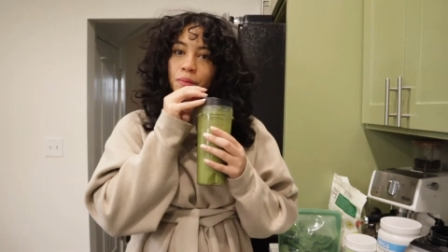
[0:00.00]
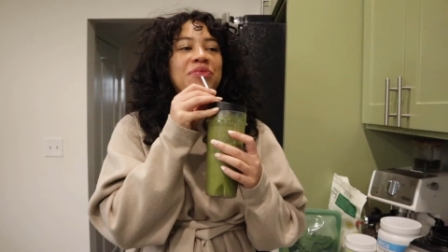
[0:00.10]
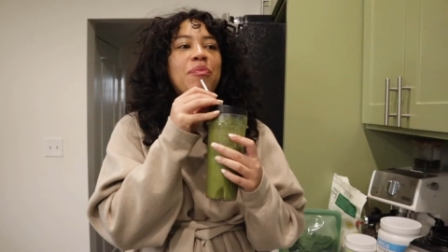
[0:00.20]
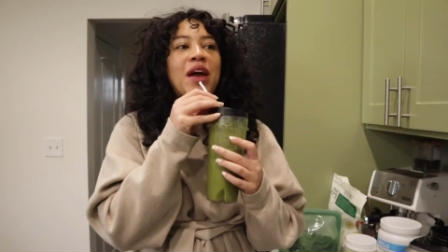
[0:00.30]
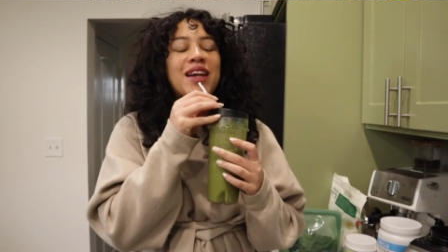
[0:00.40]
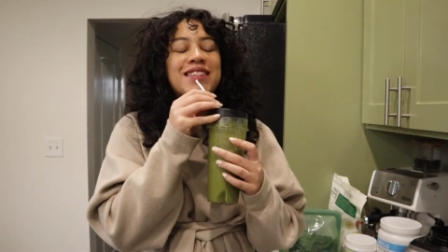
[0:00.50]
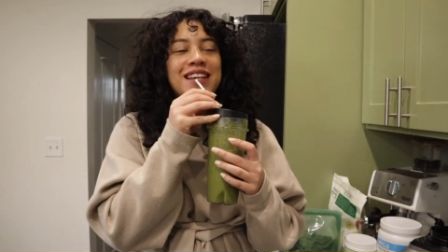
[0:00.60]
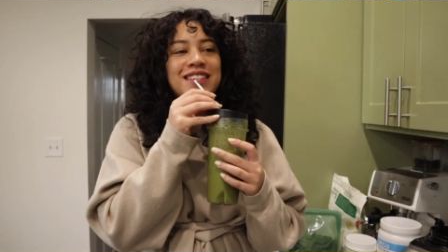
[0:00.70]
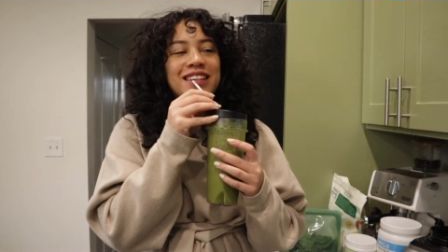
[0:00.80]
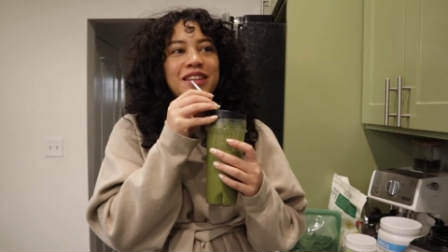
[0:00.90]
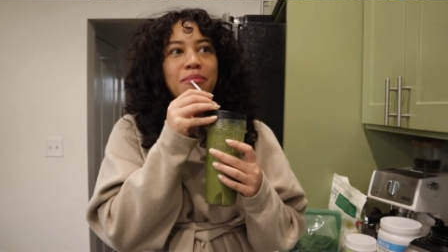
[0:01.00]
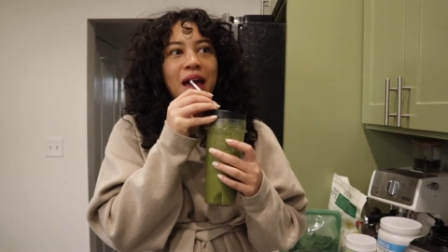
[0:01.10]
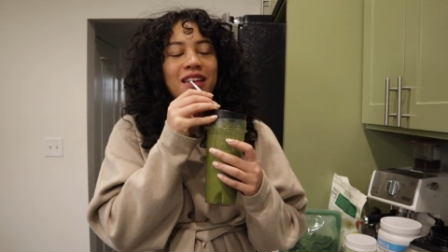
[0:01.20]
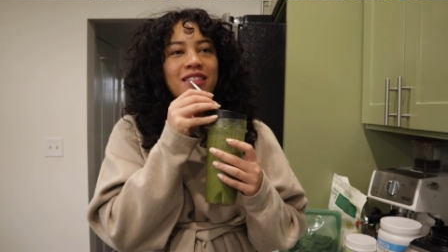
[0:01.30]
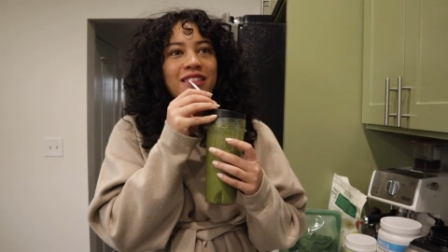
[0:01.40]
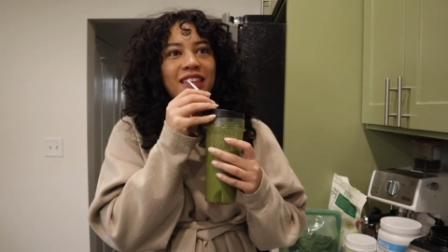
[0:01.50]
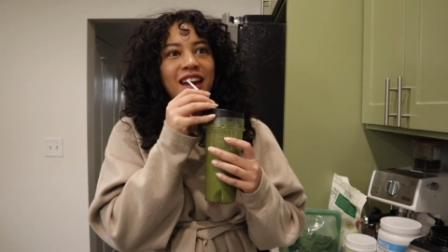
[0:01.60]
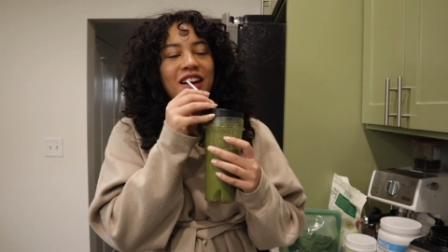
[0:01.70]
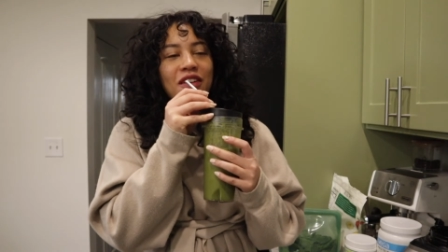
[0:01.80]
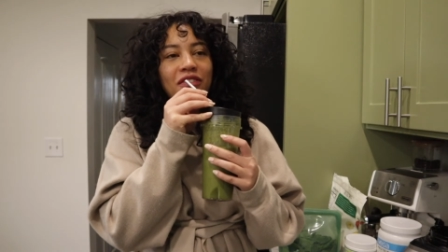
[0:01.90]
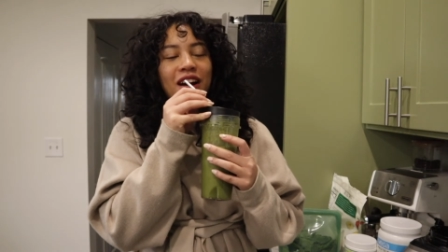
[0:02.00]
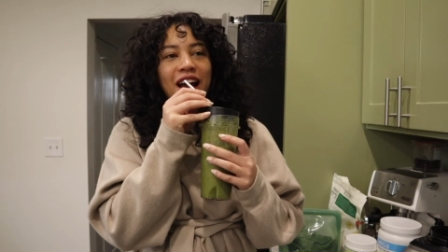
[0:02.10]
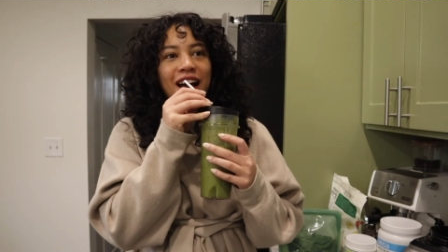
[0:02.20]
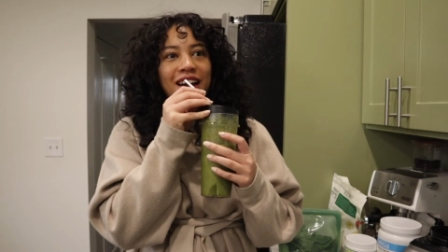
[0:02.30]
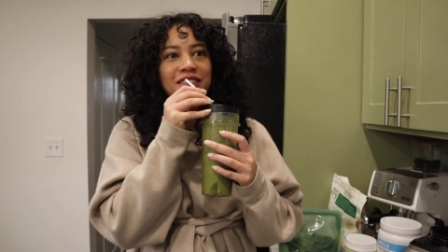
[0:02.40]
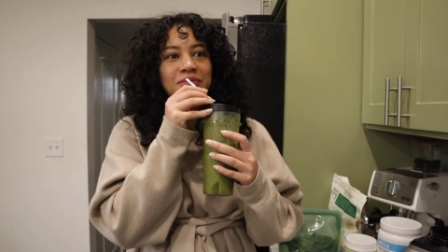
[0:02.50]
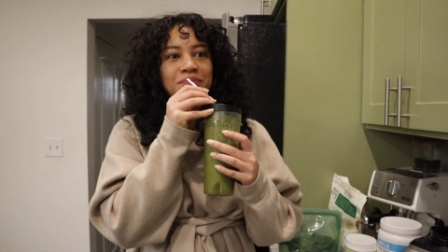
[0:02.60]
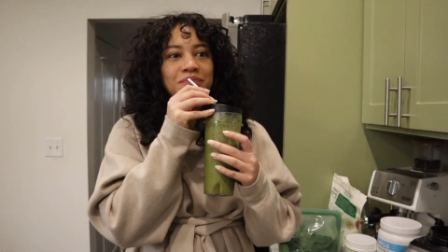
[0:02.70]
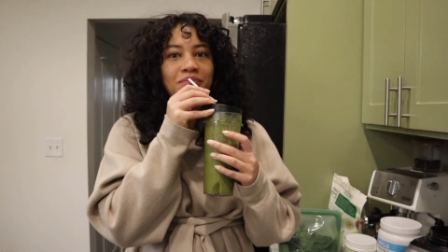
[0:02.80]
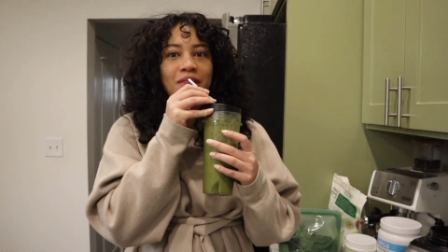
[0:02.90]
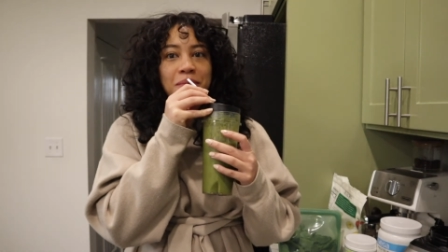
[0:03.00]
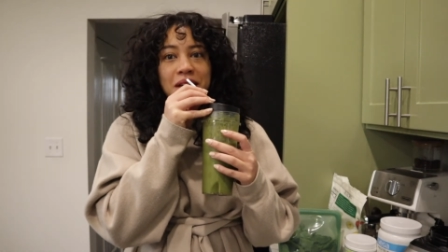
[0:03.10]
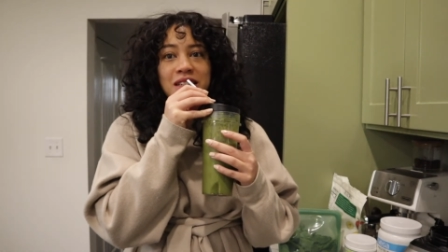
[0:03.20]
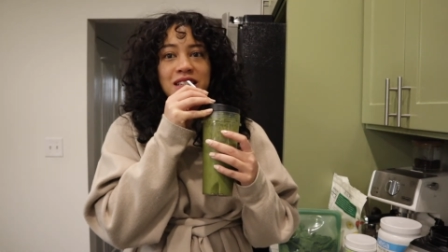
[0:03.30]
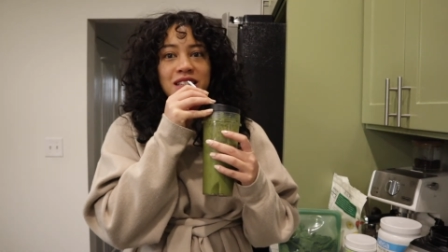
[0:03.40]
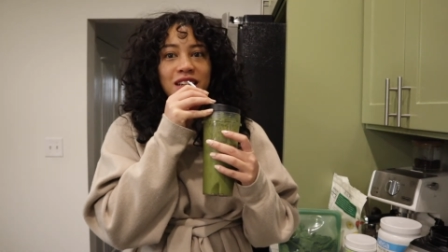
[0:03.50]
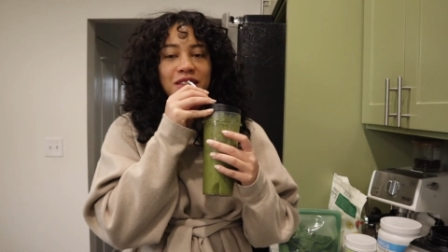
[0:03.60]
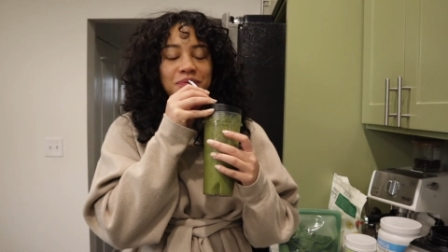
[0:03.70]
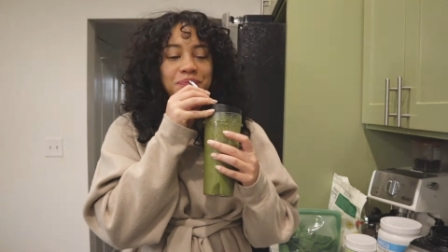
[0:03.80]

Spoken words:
I'm not gonna say it's like the best thing I've ever had, but it tastes good.